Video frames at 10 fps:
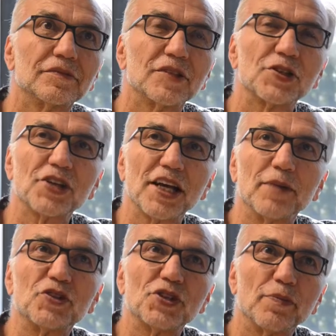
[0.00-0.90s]

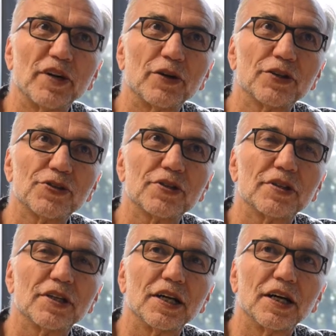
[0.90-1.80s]
Tsemberis.
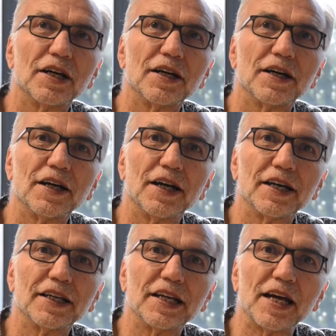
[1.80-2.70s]
I
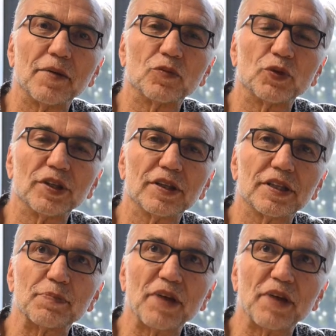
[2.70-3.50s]
am with the